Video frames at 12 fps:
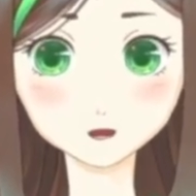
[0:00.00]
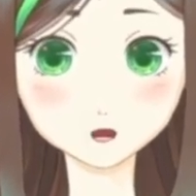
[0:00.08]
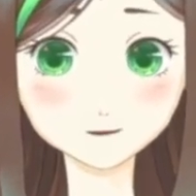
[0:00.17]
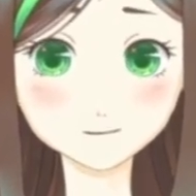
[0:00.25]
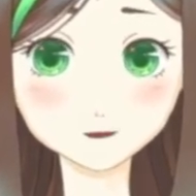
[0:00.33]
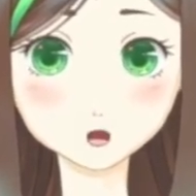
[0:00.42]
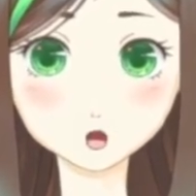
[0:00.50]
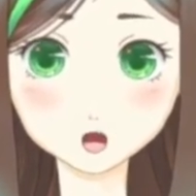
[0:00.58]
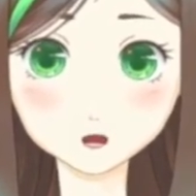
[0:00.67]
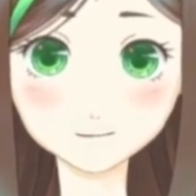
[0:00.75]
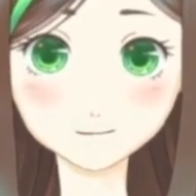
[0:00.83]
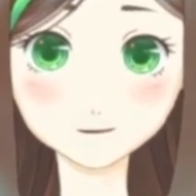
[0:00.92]
very
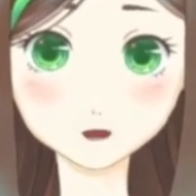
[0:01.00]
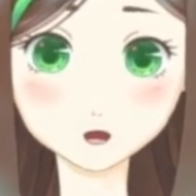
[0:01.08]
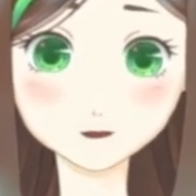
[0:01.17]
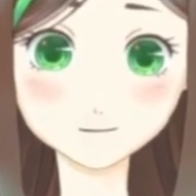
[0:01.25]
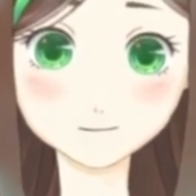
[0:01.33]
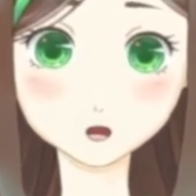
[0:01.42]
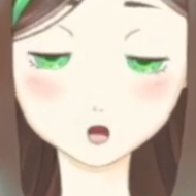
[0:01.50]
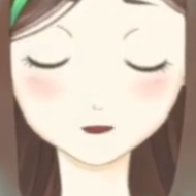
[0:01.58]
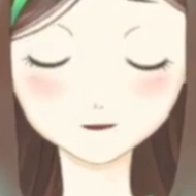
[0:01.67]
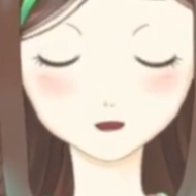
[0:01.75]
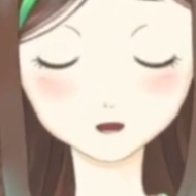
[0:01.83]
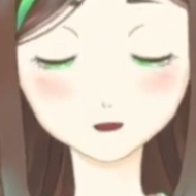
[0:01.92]
helpful to get a fresh
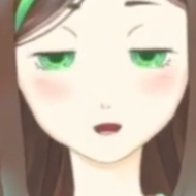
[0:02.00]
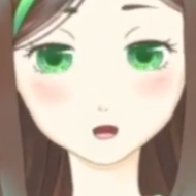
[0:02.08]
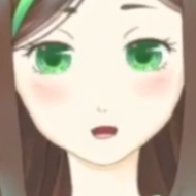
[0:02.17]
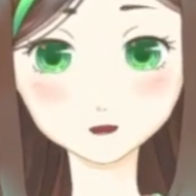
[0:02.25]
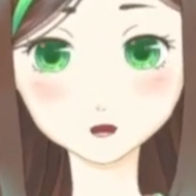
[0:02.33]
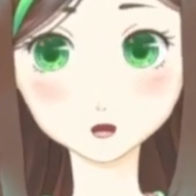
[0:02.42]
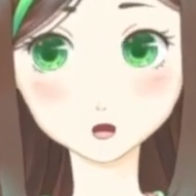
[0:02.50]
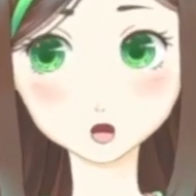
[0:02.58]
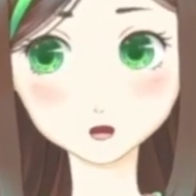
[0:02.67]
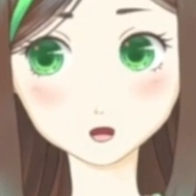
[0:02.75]
view on your project and